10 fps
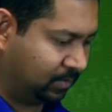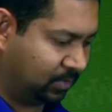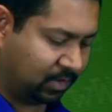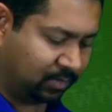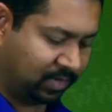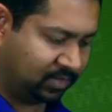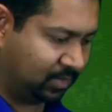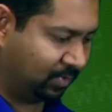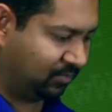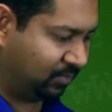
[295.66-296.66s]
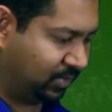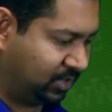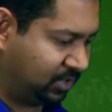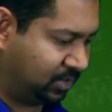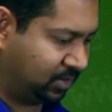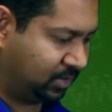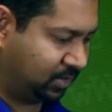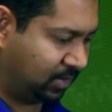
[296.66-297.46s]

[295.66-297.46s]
talk about some information,